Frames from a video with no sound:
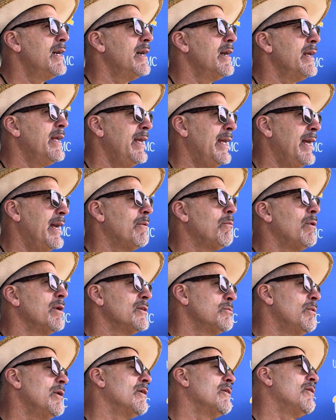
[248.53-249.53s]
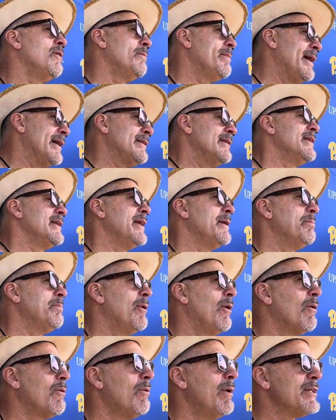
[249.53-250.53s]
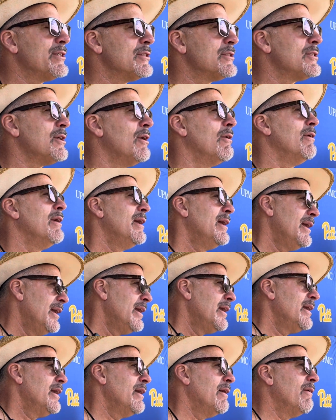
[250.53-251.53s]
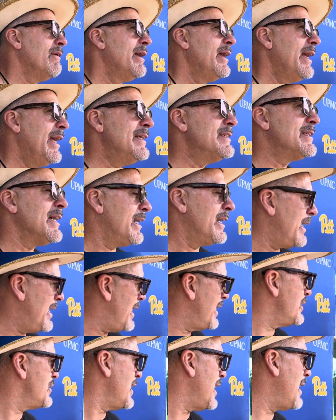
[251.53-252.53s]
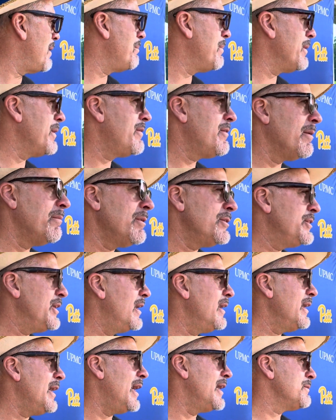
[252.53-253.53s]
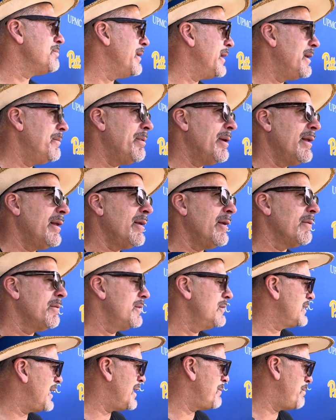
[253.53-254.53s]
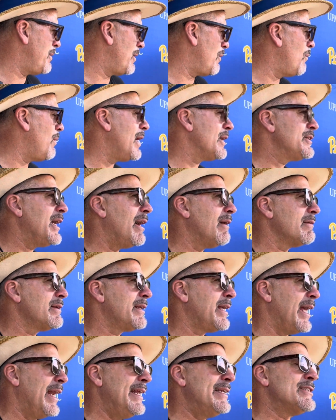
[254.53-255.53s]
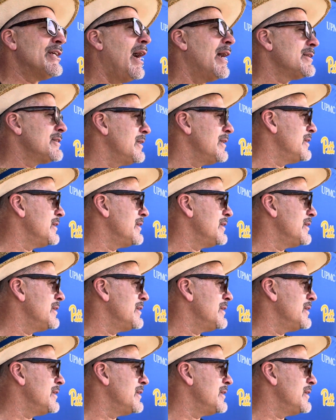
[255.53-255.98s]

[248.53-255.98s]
he had one as well. Going back to the deep ball question, so he's done a nice job. But some of those young guys, man, those guys better watch out. Kenny Johnson